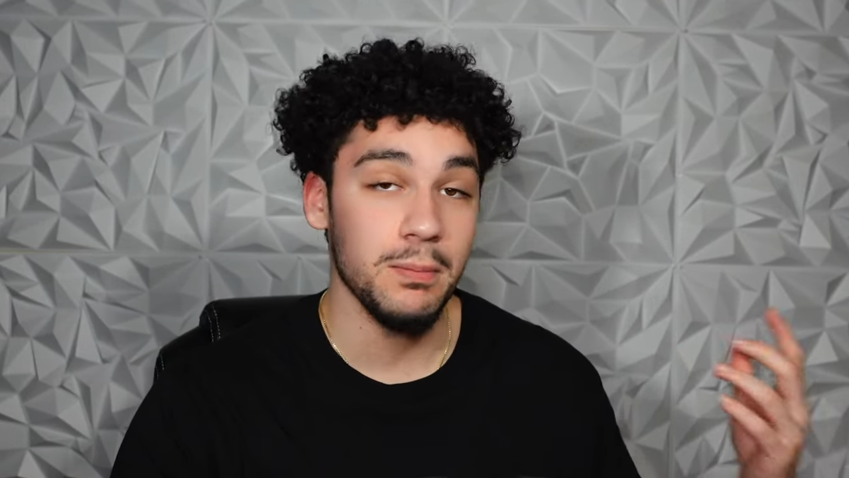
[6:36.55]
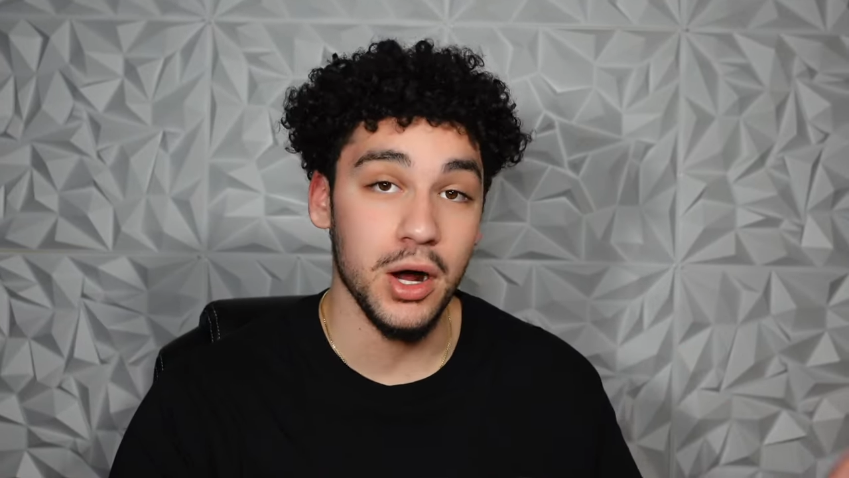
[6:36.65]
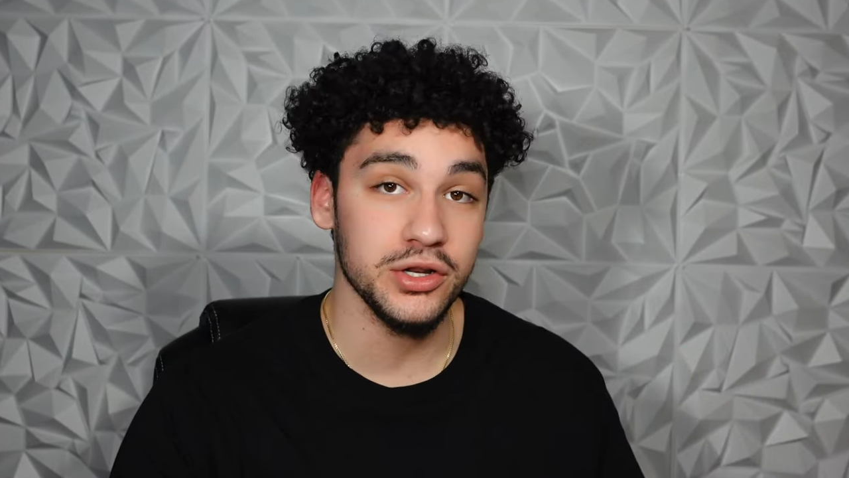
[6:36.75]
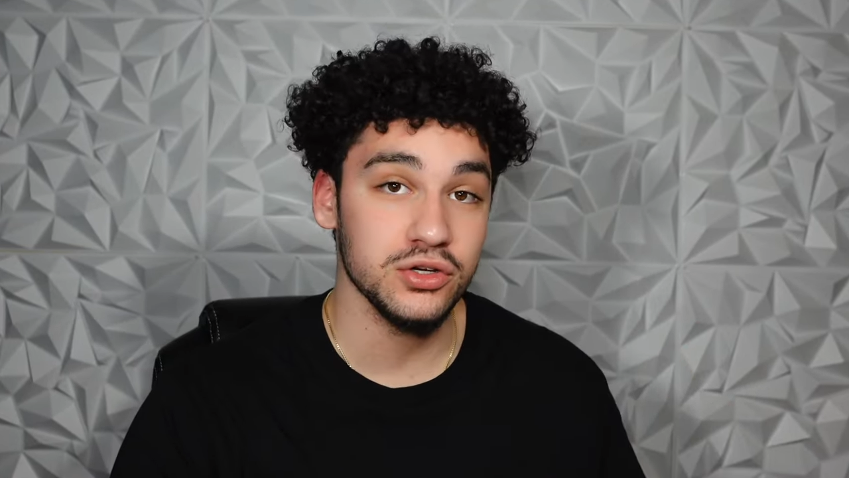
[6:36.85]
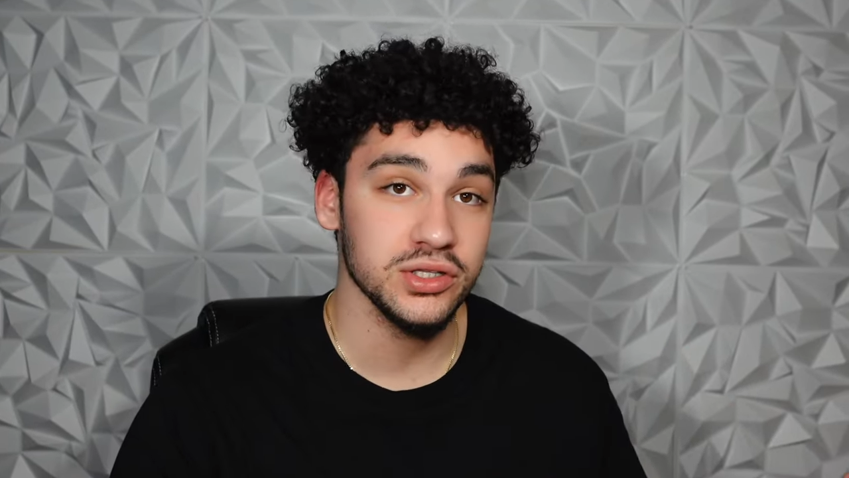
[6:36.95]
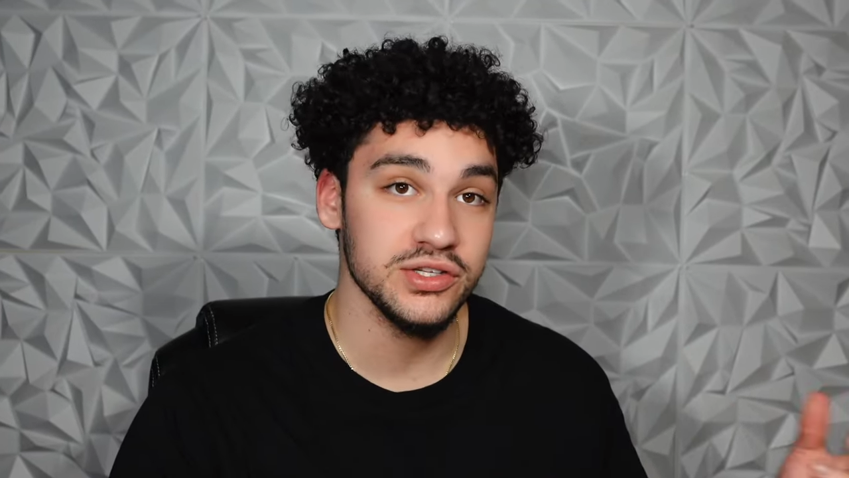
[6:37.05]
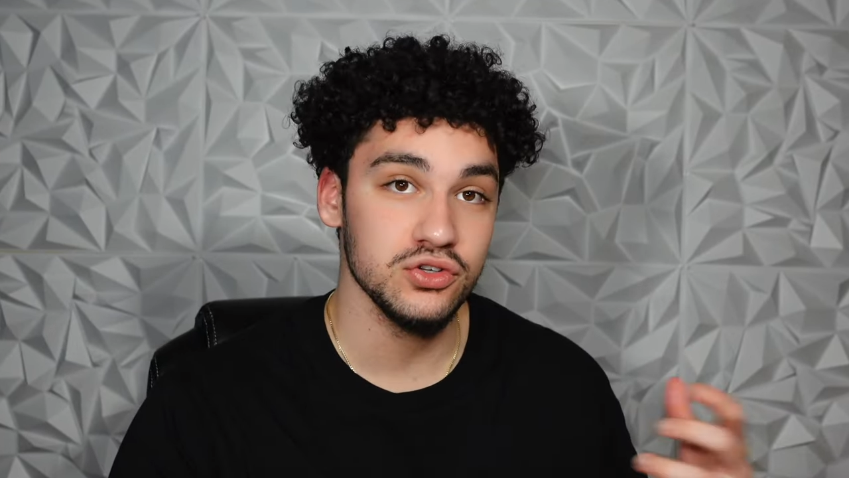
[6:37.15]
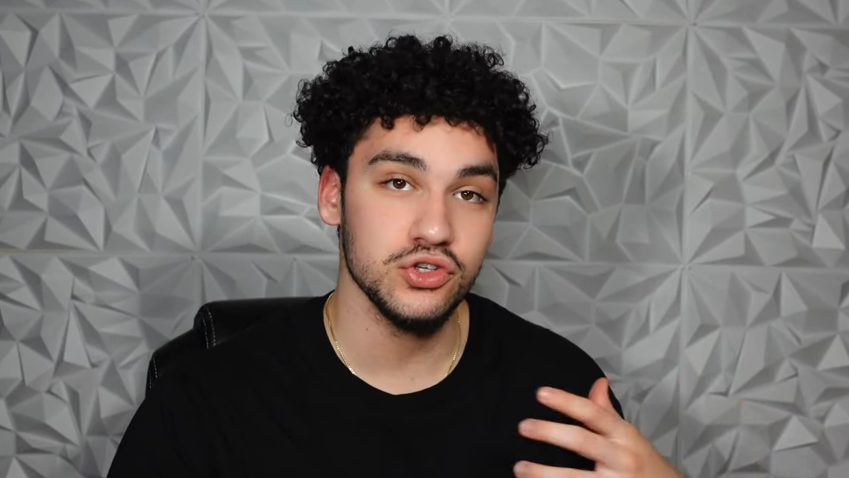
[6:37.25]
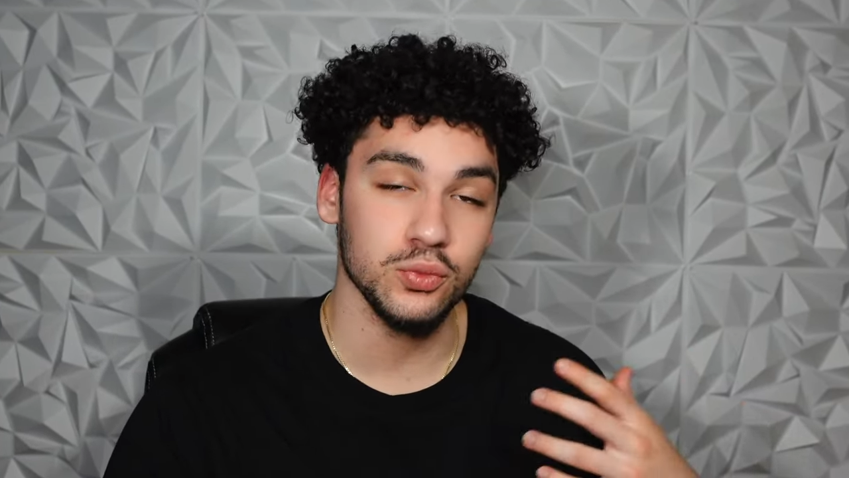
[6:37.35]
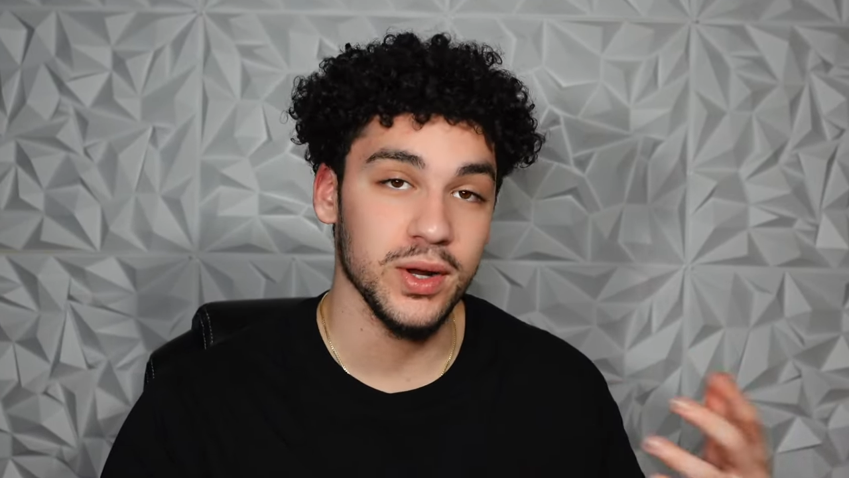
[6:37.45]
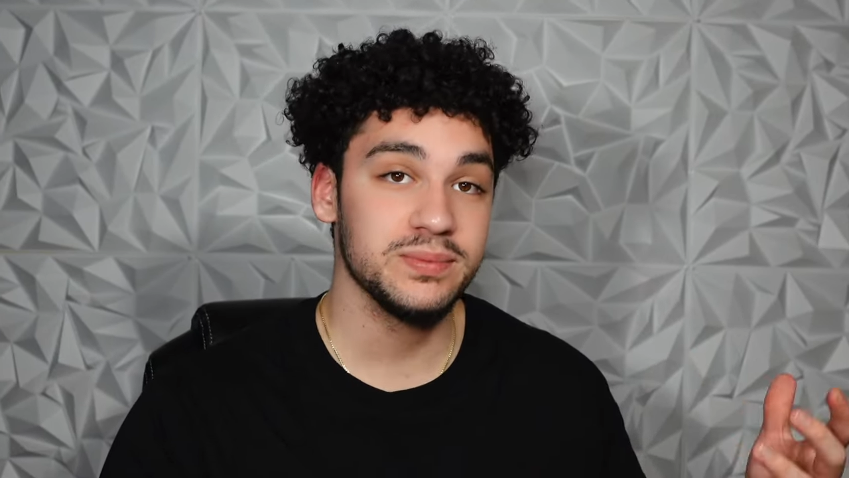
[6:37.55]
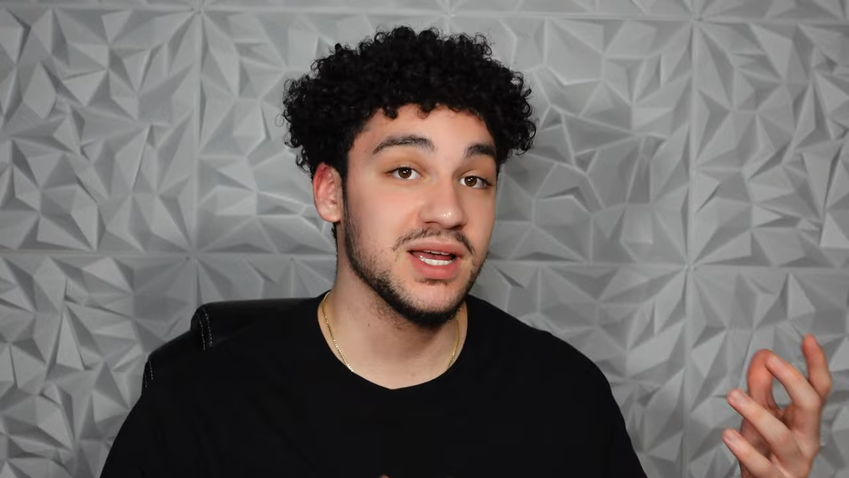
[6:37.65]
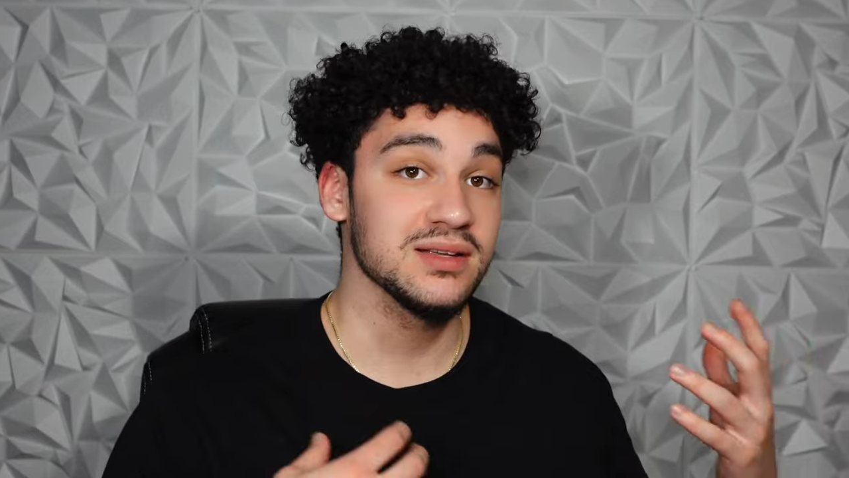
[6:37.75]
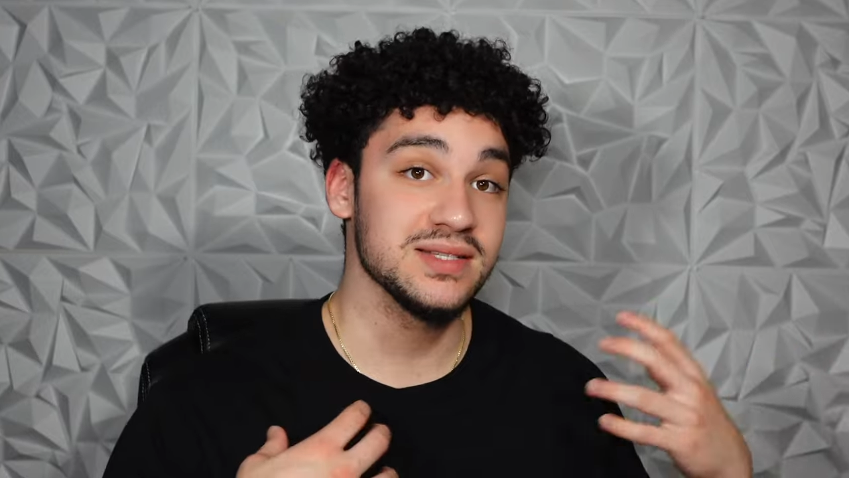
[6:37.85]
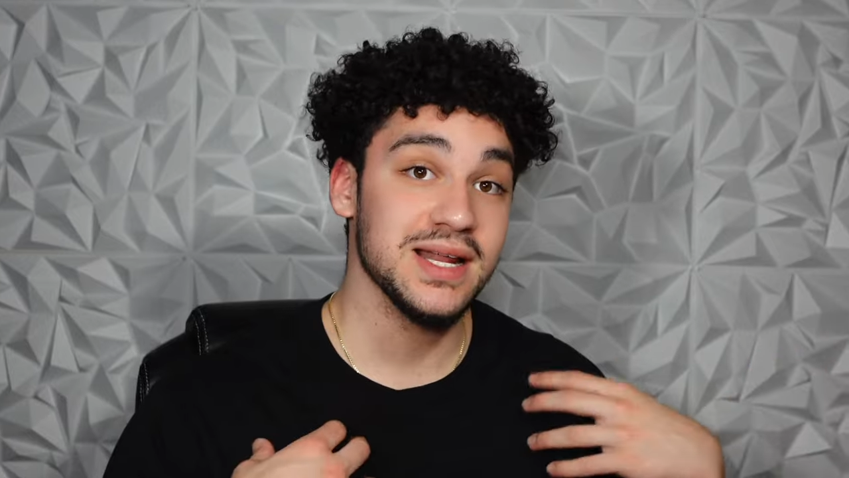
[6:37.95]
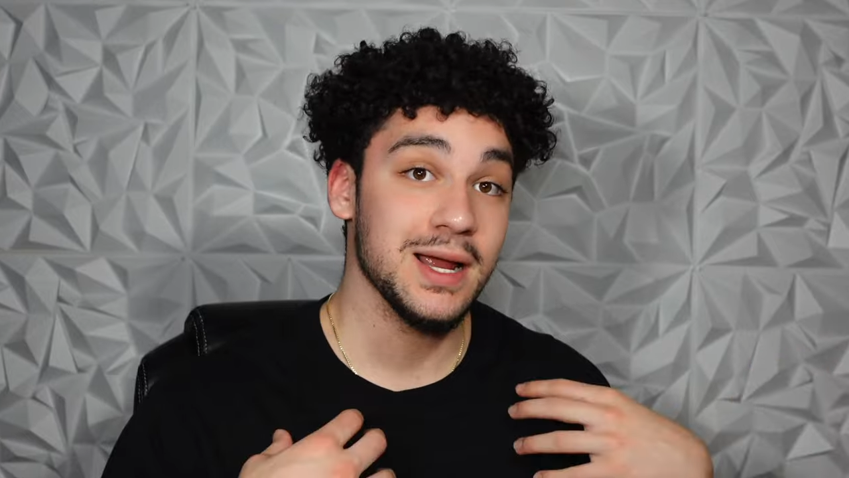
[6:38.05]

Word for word: monitor lizards or reptiles that